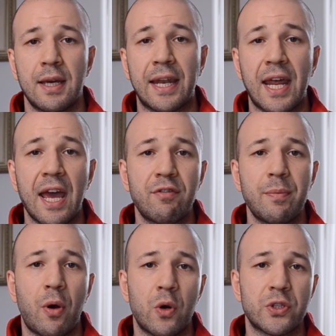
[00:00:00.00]
And every
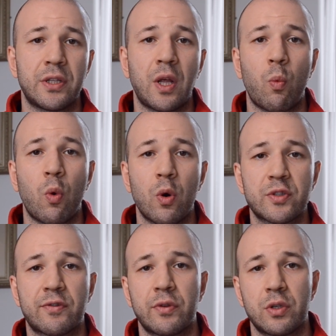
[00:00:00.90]
person that walks
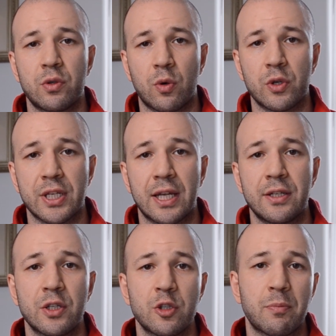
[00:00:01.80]
through the doors and
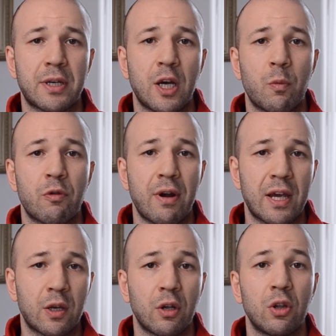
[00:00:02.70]
doesn't become a
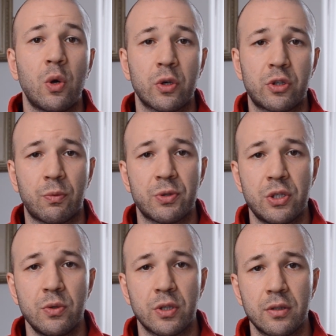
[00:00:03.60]
regular long-term
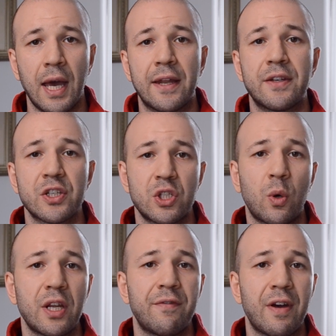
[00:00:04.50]
student and does
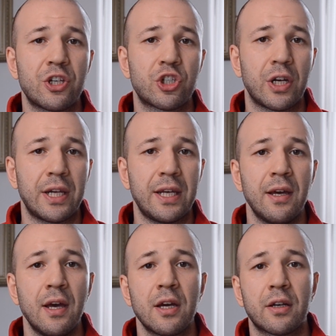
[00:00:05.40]
not eventually
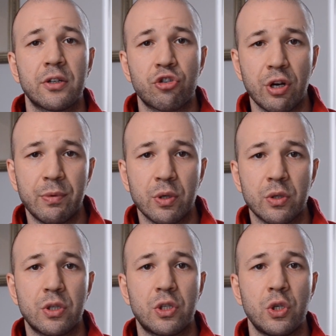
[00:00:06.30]
contribute
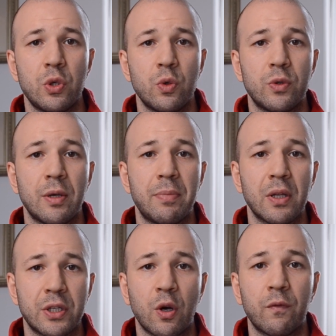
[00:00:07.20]
to the
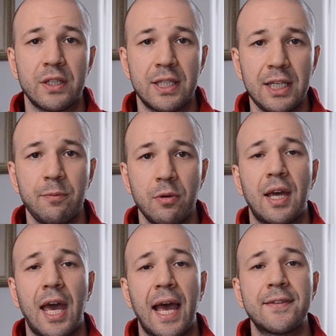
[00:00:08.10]
building of the team
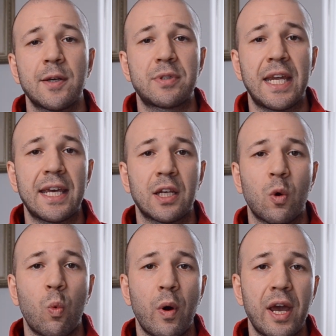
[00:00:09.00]
ends up taking
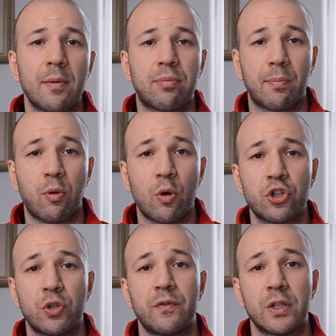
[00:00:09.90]
away a
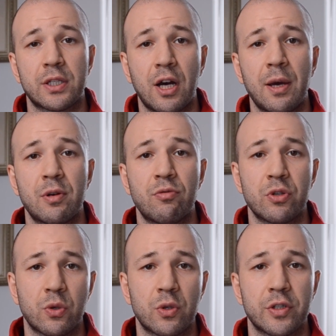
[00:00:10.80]
proportion of your time and
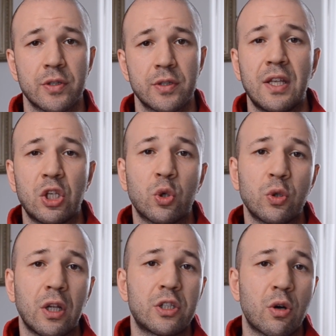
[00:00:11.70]
resources that you could
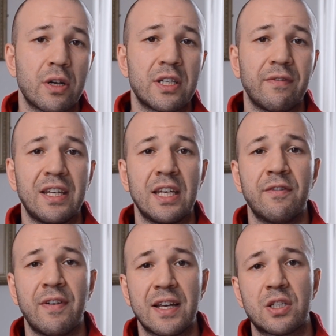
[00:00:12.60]
alternatively
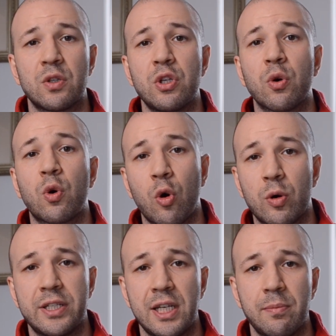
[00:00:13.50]
invest into your core
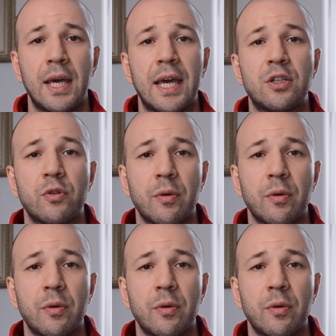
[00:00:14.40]
team, into the